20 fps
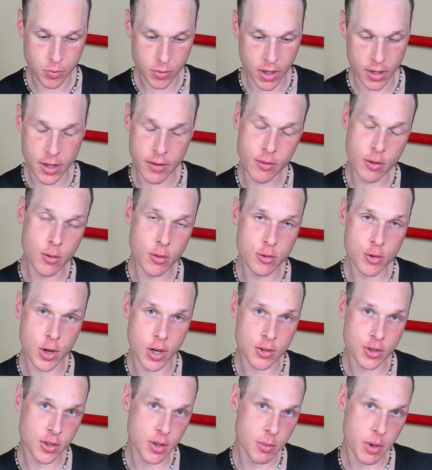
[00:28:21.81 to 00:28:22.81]
And even though the
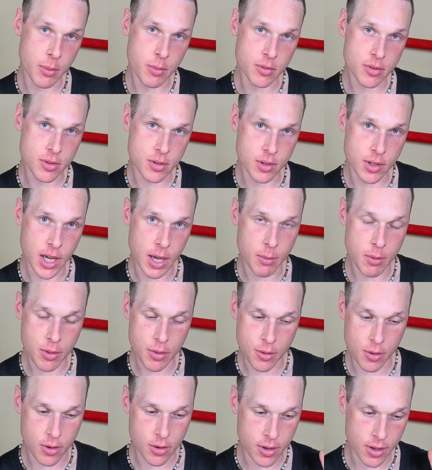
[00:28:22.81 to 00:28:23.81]
Tragically Maple still came in
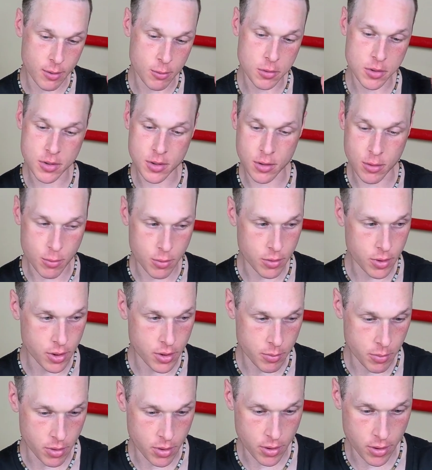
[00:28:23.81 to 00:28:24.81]
third, it was still a really
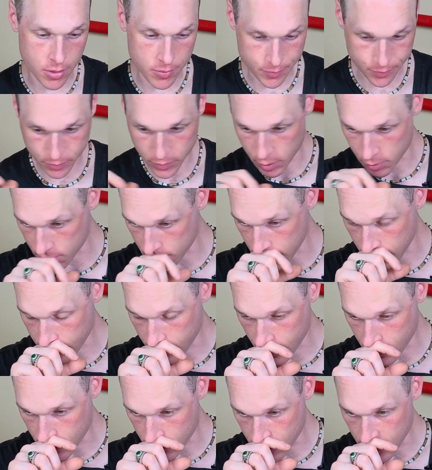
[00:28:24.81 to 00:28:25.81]
good burger. It was
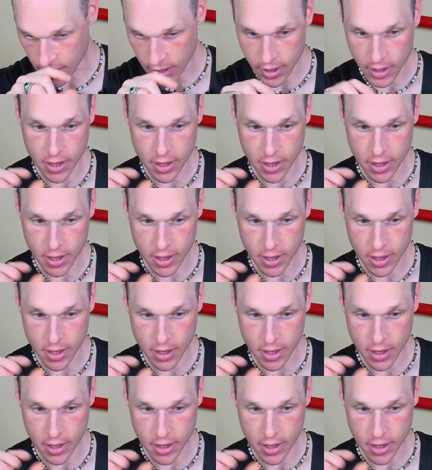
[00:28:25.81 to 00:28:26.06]
definitely good.